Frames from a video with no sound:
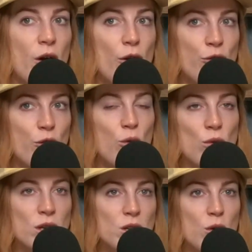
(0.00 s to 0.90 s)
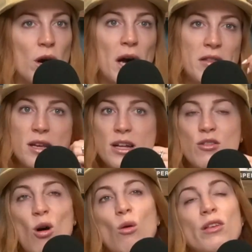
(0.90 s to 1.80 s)
also, I think
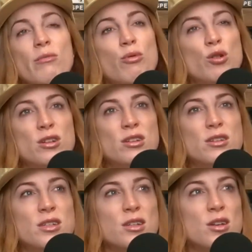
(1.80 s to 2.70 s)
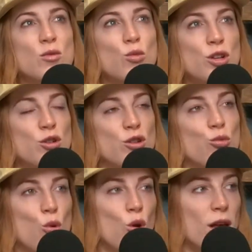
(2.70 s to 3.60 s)
it's always important when you're in
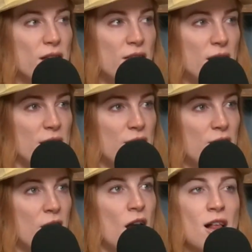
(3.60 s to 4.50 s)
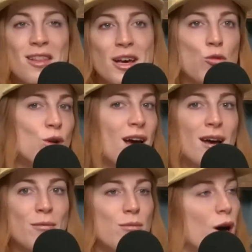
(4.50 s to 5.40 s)
a role like this. Like when
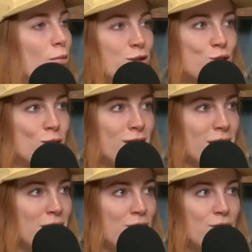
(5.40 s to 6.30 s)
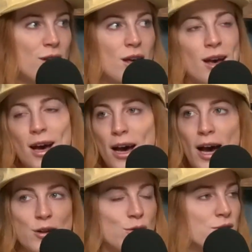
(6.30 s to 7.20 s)
I'm on maternity leave,
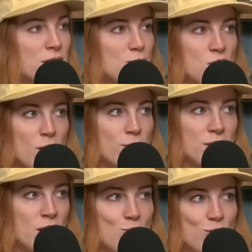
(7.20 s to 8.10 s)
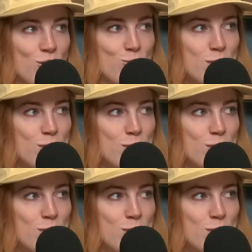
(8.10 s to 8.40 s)
I do the same job as 100 other